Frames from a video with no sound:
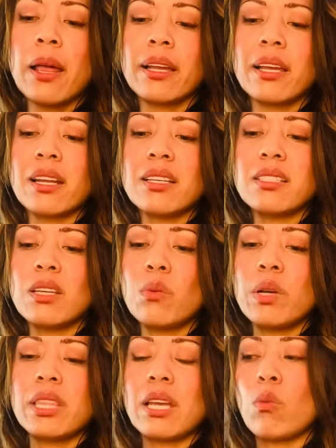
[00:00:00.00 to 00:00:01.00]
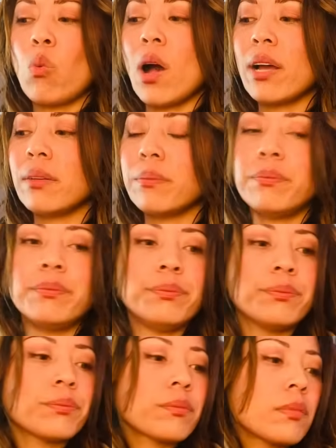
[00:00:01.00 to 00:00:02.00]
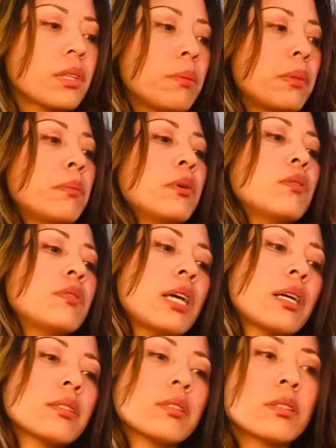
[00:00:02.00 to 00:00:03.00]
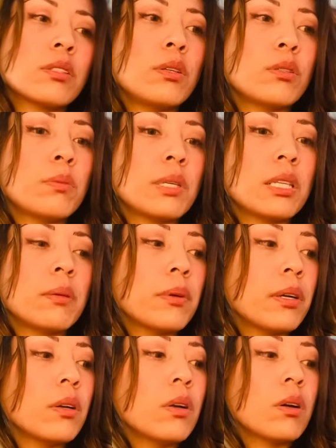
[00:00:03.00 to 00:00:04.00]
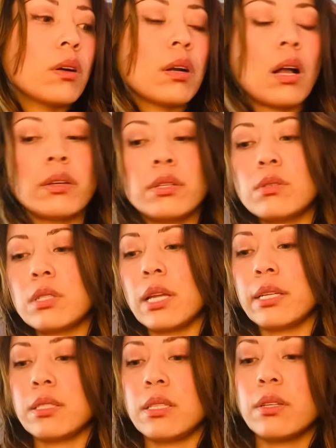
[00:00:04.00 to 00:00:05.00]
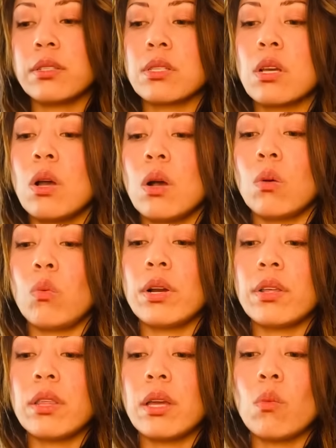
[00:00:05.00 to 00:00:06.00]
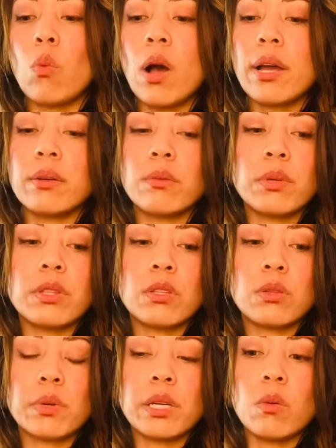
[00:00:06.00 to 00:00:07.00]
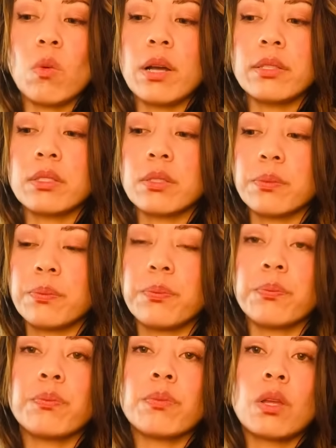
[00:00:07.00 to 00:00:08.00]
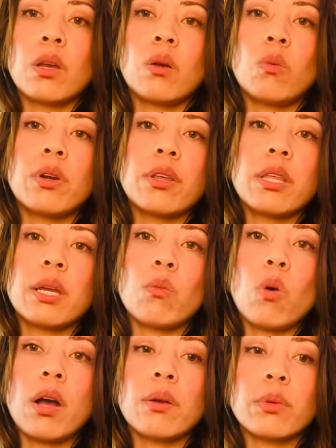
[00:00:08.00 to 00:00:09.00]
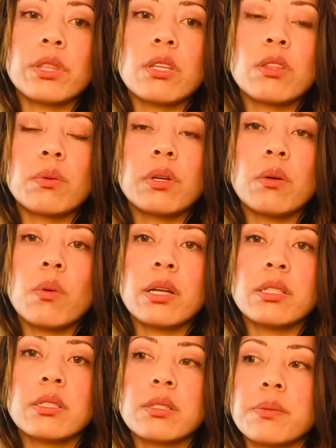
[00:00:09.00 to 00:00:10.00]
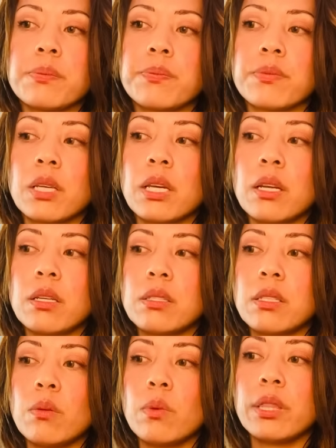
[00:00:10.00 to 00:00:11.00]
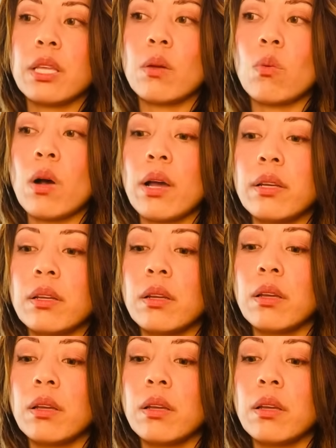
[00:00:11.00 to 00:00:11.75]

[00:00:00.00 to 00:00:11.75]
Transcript: Can I see what they want? Let me move decks. Excuse me, Libra. Or I'll use light seers. What do they want with the Three of Wands? What do they want with the Three of Wands? Can I see what they want?